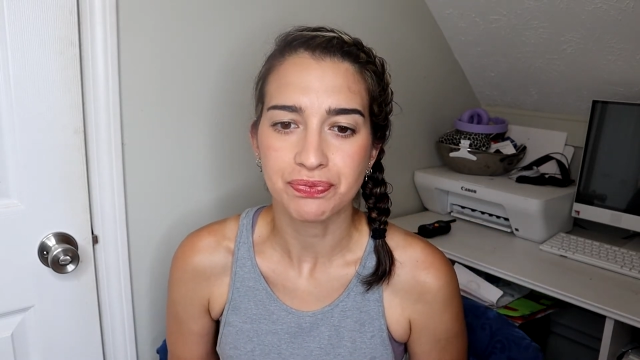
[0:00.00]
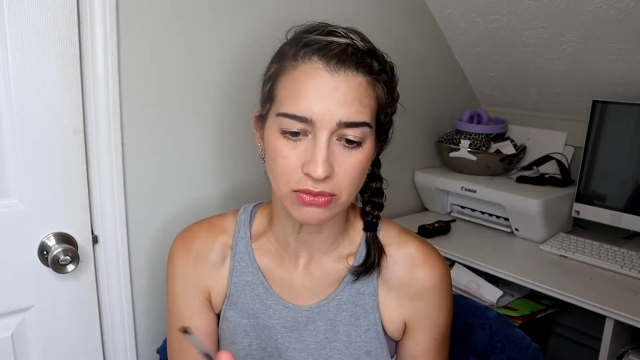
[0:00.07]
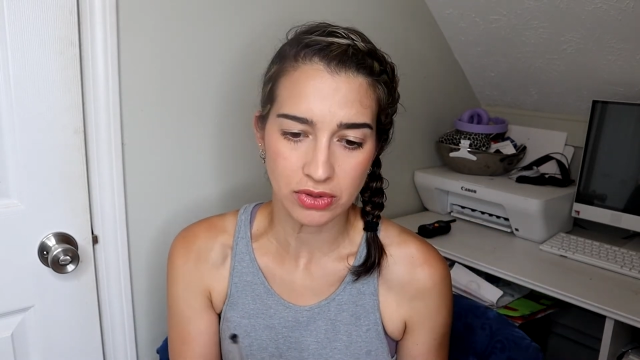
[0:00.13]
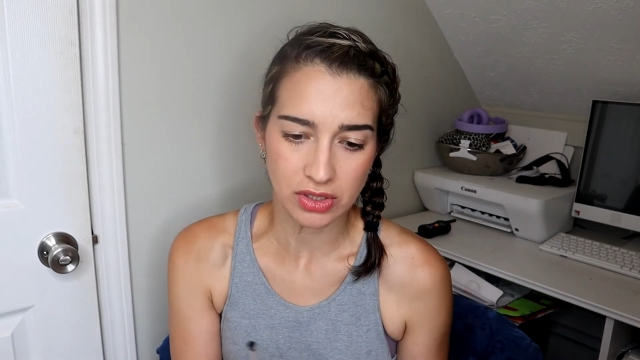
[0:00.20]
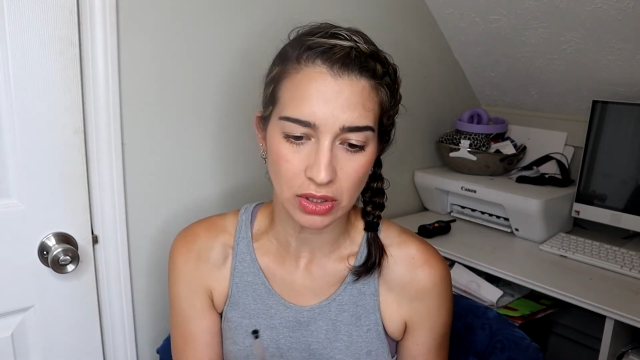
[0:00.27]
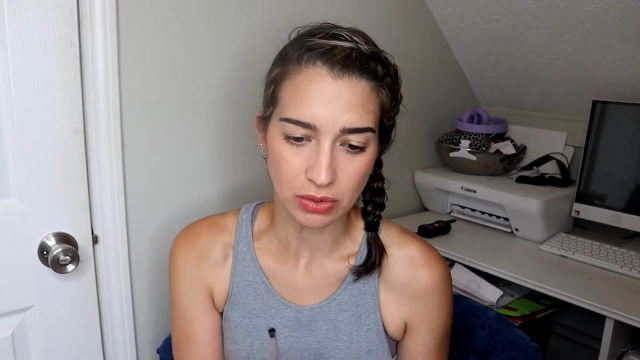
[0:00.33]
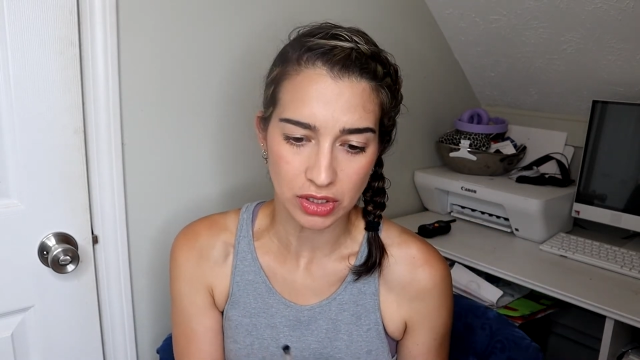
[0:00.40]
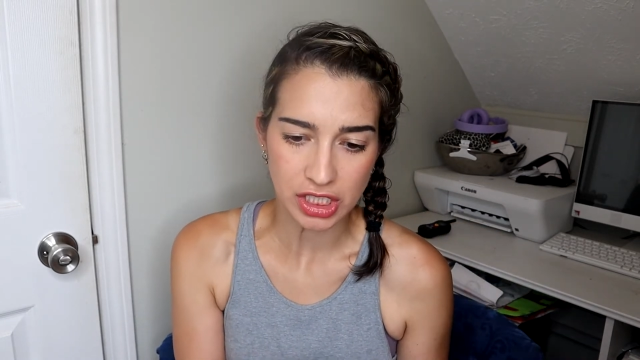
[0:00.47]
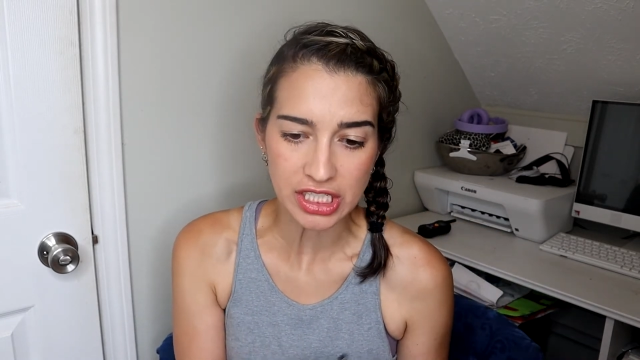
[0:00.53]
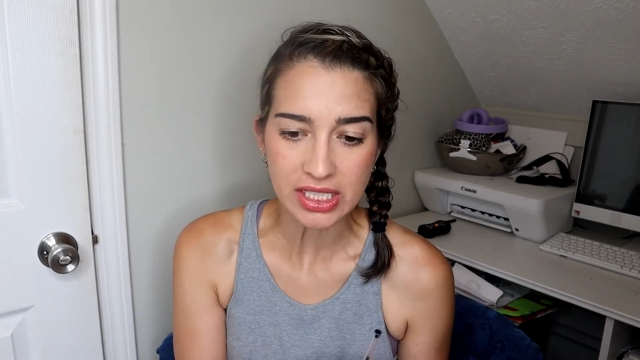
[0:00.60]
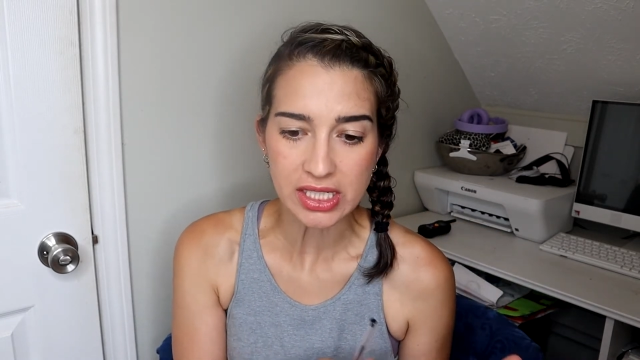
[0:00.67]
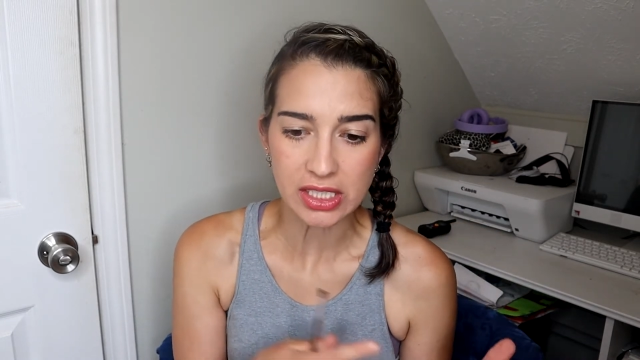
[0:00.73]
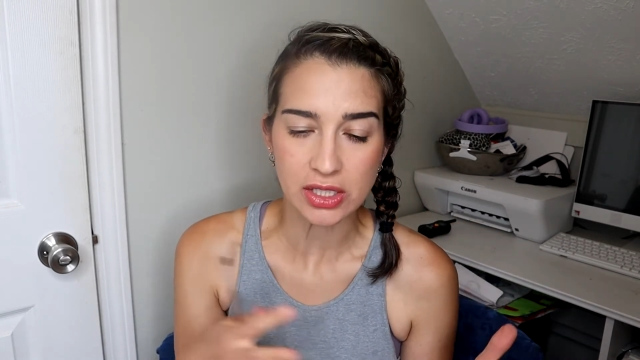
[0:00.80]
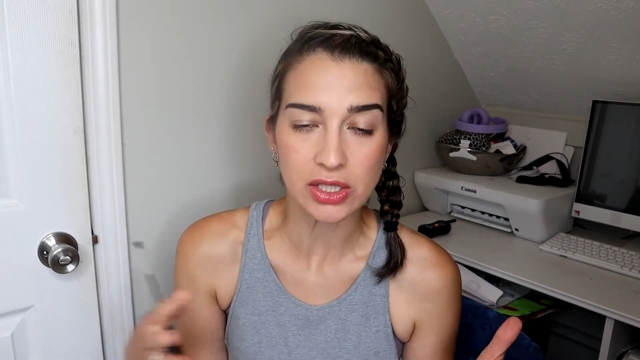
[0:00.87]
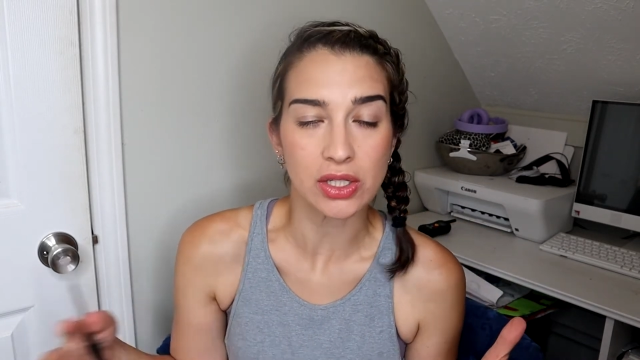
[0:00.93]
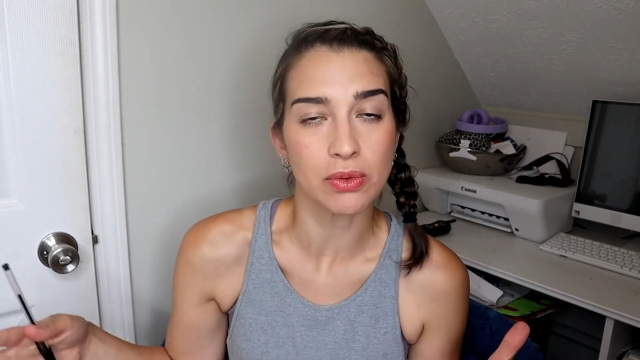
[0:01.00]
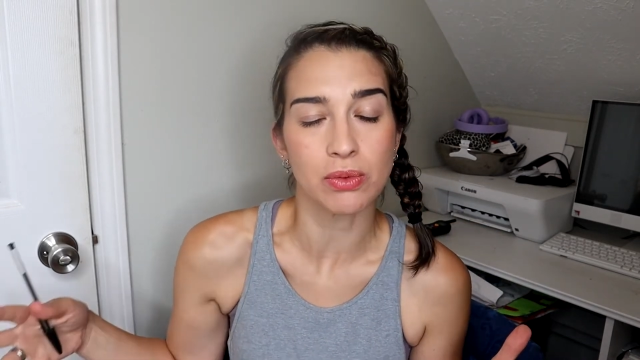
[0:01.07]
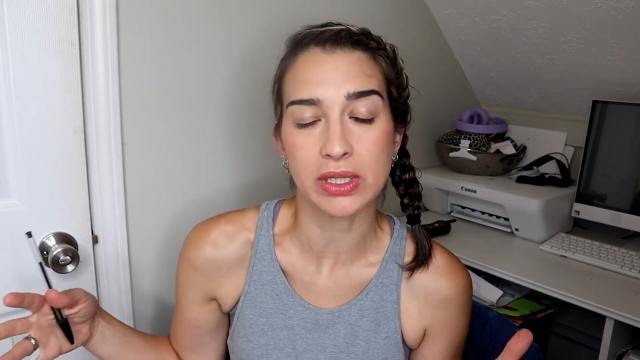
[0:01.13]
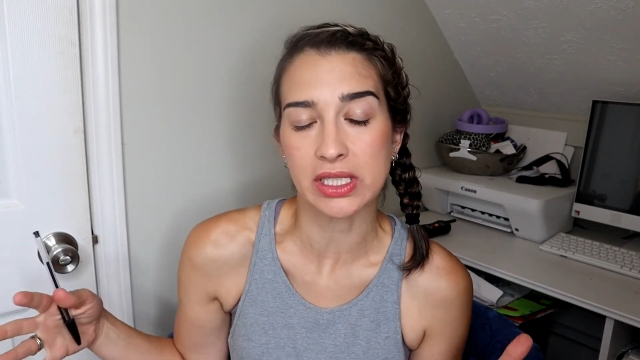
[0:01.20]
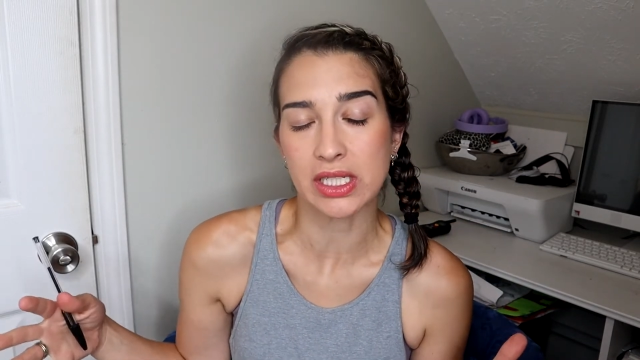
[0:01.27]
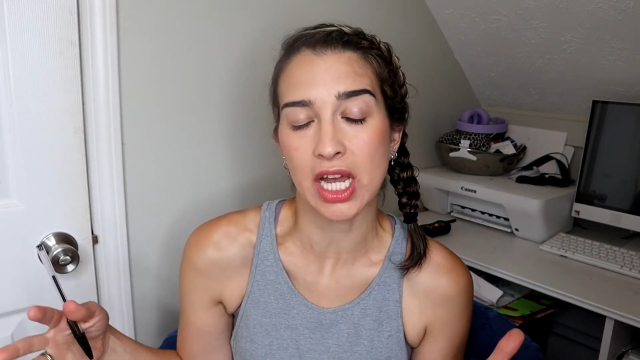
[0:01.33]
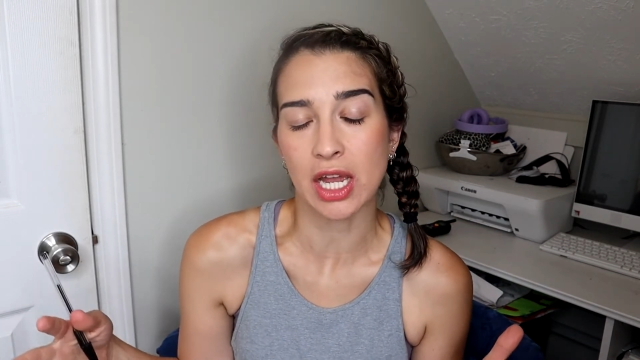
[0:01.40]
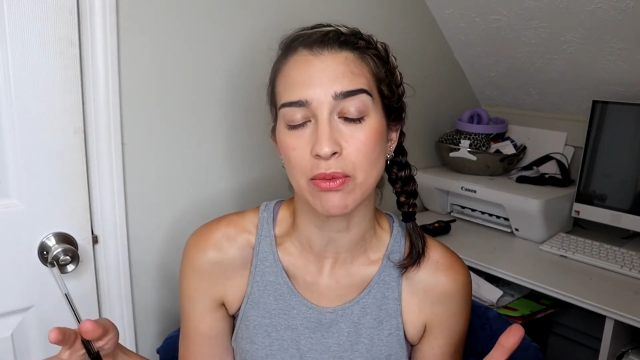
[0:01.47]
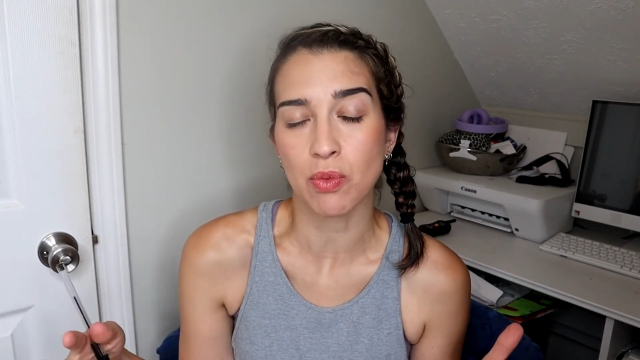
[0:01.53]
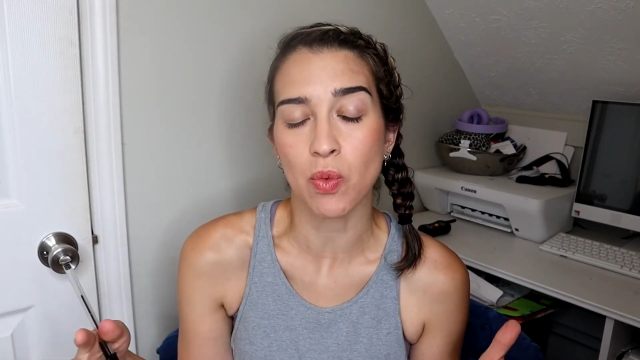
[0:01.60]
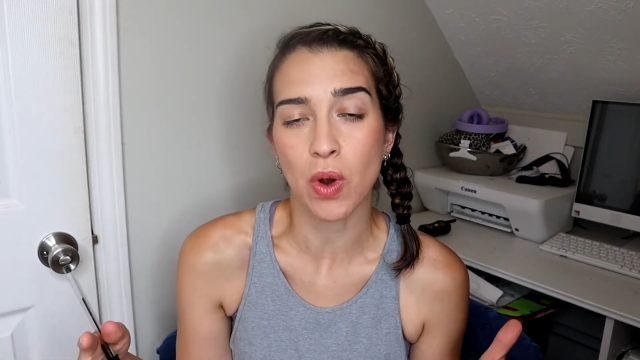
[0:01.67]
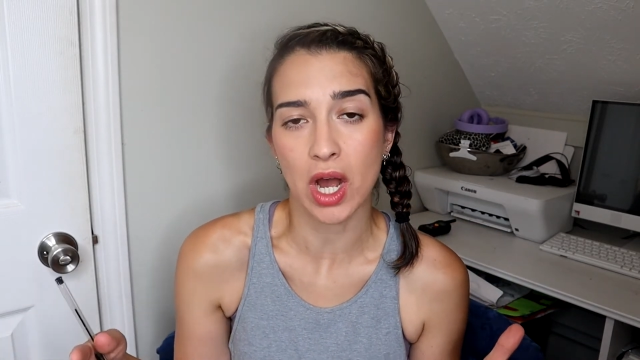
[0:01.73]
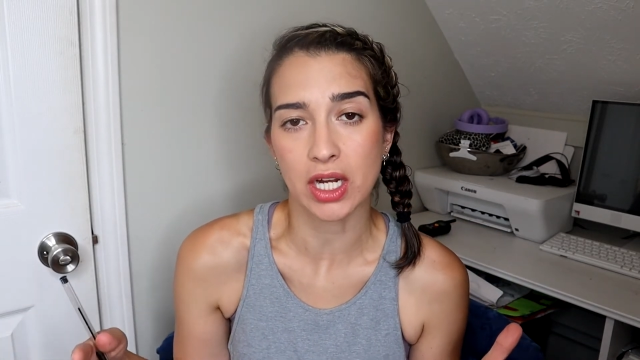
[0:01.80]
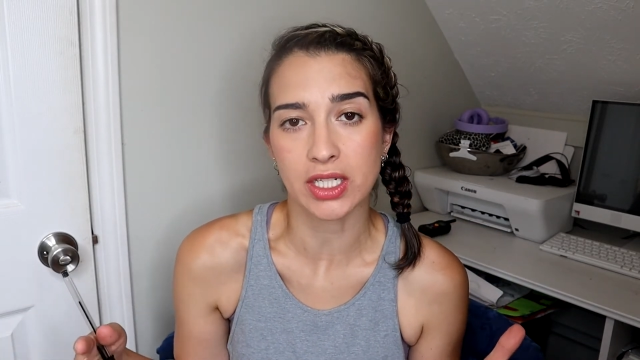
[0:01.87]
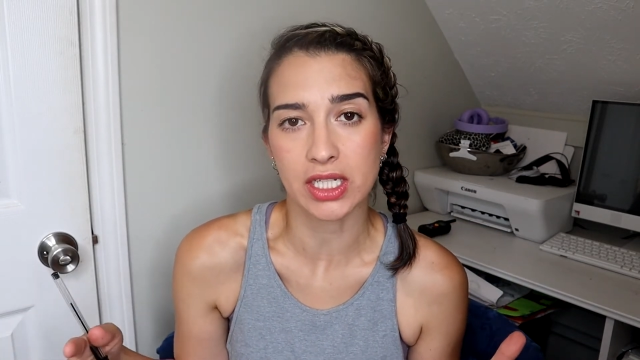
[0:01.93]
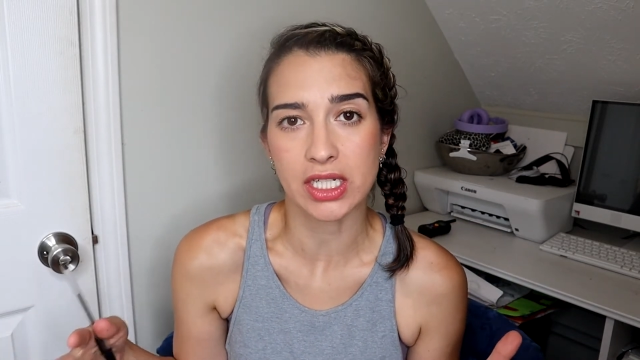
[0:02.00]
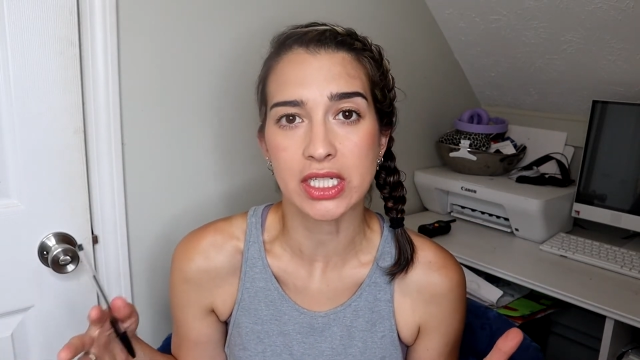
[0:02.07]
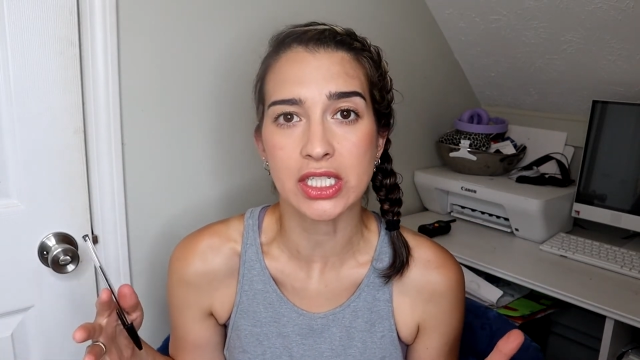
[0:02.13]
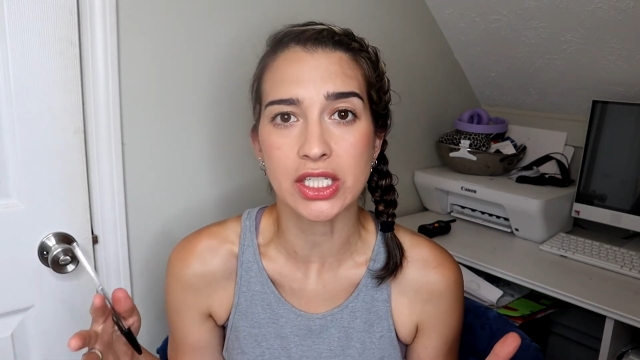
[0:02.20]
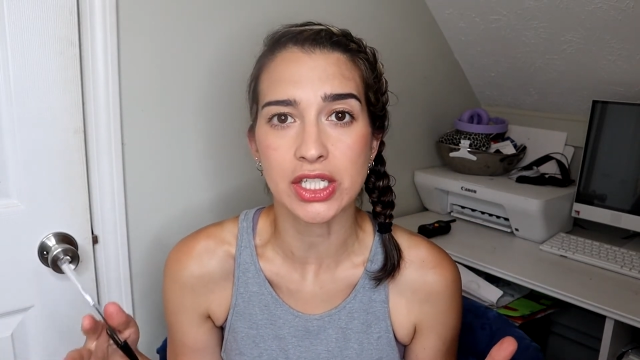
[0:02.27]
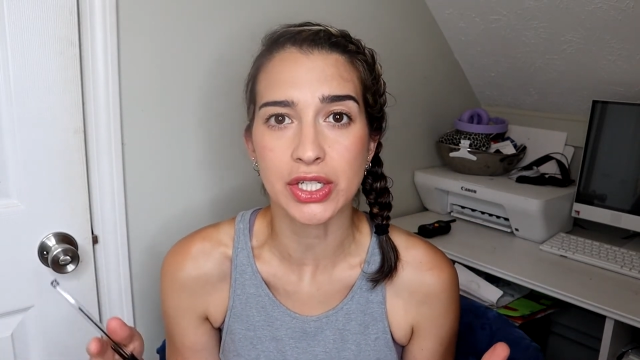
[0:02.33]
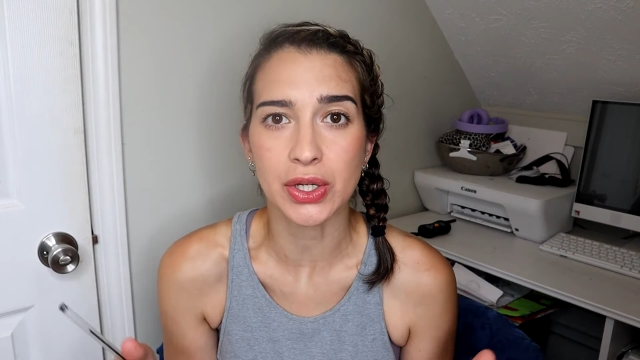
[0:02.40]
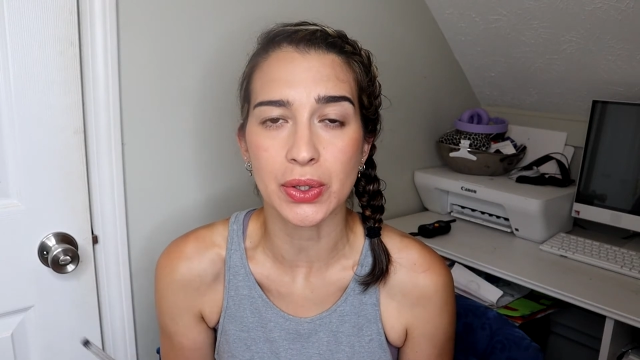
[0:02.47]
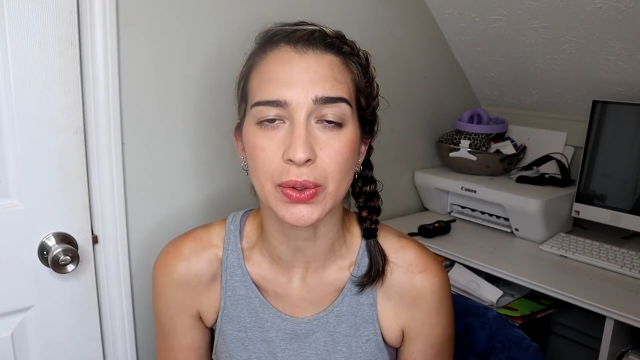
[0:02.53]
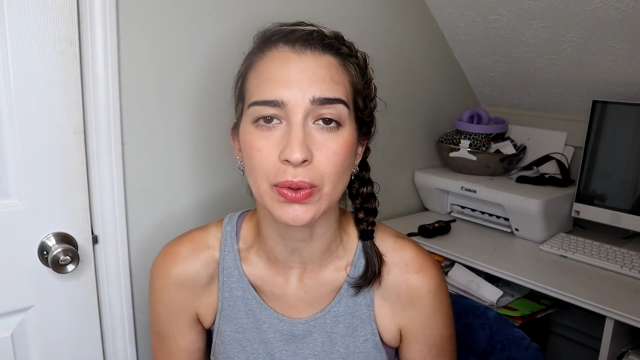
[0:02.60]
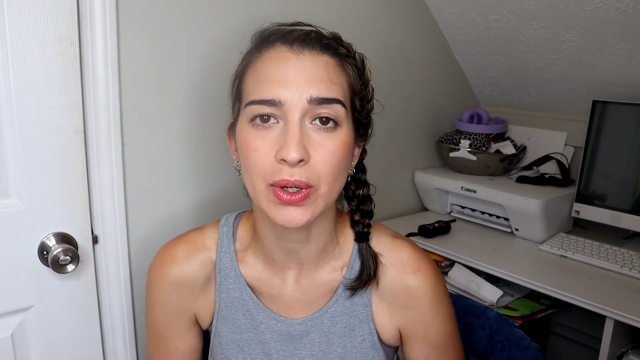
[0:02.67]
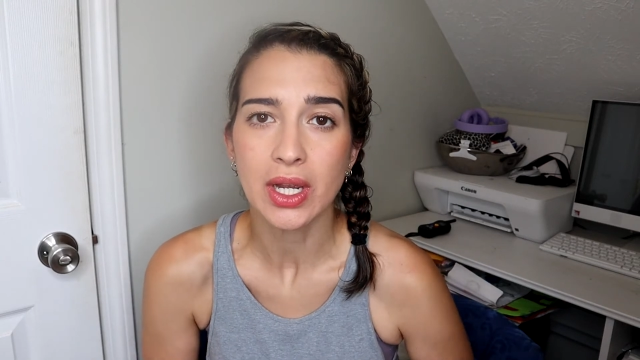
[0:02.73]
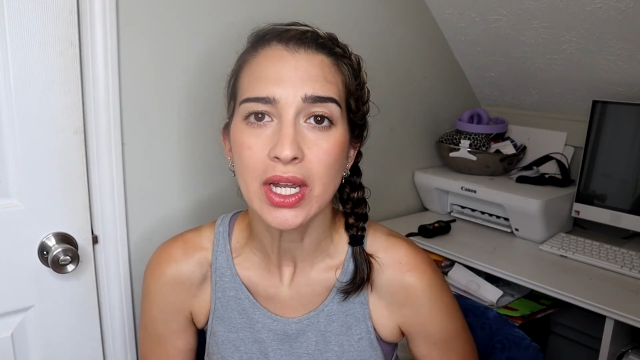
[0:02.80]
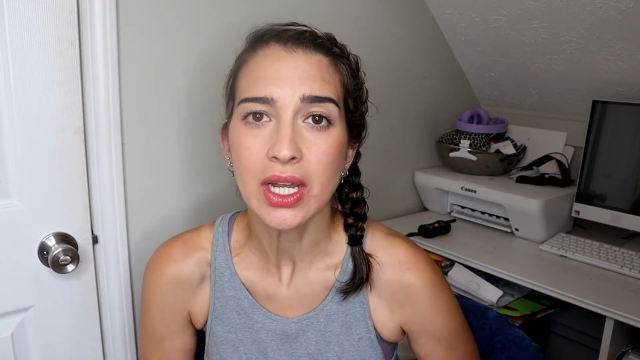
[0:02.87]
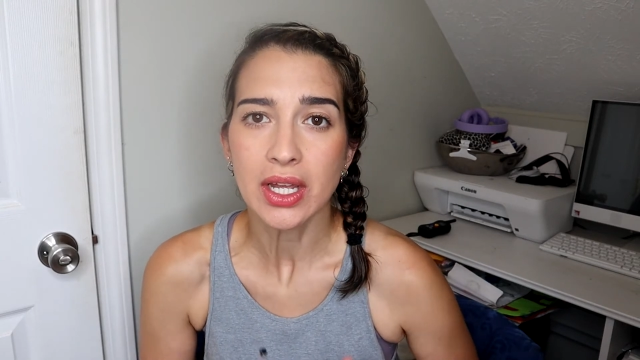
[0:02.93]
So Jesus one time walked into